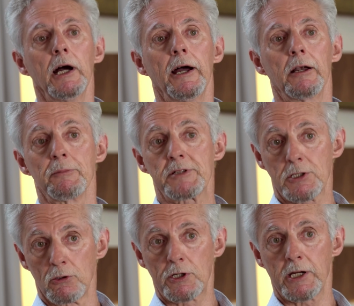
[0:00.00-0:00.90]
and I'm
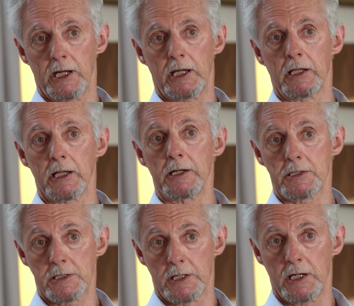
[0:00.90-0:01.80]
still taking
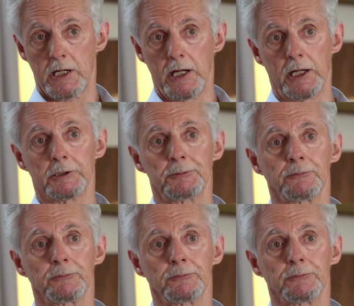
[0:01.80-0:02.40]
that today.